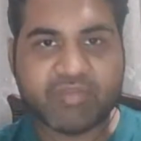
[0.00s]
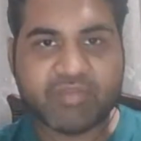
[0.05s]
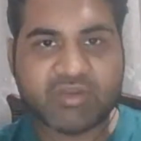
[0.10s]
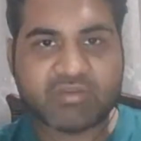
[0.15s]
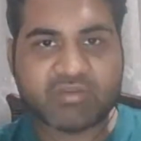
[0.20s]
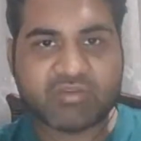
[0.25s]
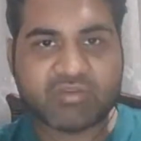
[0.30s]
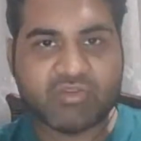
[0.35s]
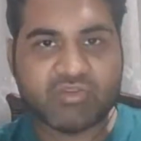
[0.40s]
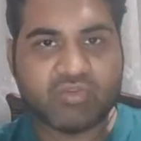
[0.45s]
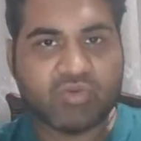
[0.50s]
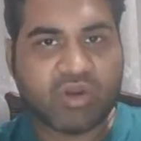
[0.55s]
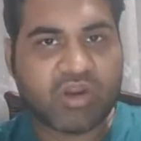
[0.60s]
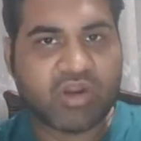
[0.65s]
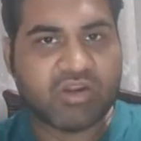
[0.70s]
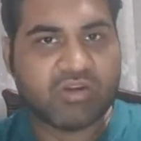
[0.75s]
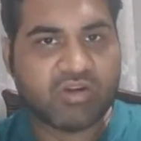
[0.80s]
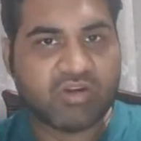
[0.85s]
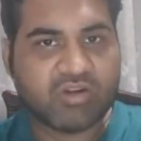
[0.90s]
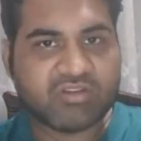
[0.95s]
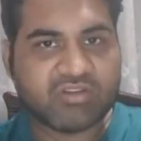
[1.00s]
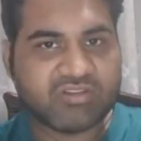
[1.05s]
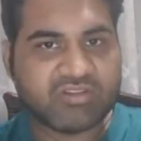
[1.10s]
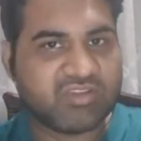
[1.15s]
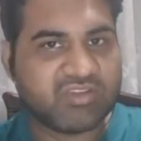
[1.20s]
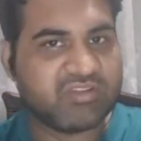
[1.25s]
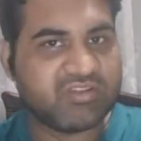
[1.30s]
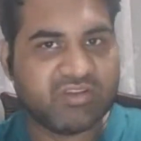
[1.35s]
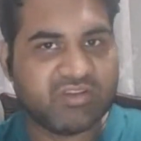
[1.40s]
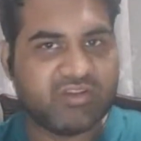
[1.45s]
but you are not
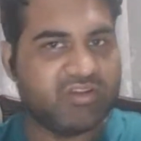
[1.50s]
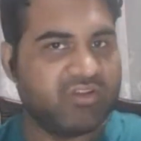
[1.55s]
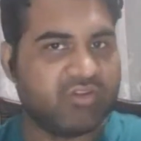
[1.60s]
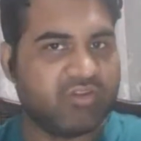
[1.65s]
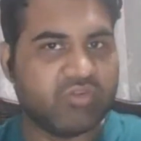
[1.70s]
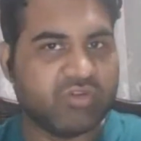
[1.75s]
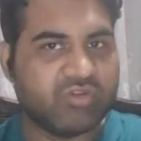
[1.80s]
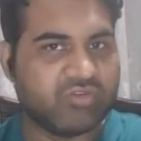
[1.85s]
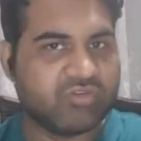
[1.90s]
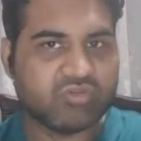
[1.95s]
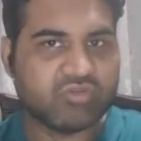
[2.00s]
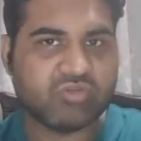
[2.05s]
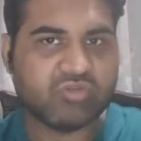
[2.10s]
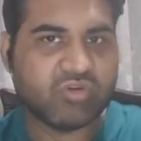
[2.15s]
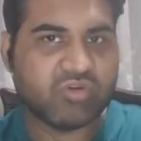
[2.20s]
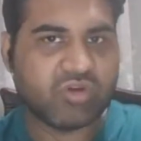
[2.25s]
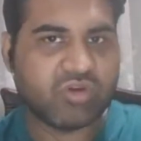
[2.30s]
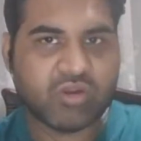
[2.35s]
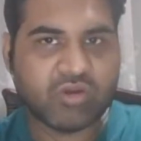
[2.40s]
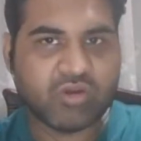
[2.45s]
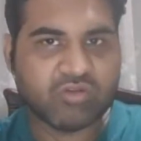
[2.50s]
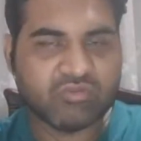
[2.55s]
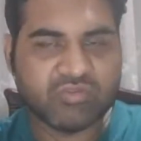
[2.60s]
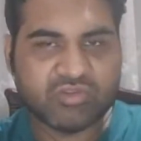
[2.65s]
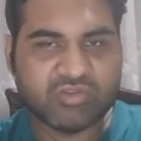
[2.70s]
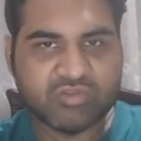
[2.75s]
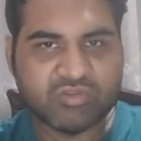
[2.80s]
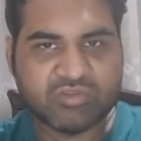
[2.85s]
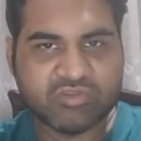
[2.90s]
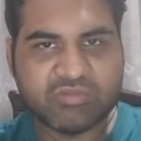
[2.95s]
necessarily going to go along
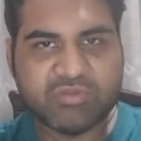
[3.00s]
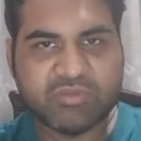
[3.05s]
with those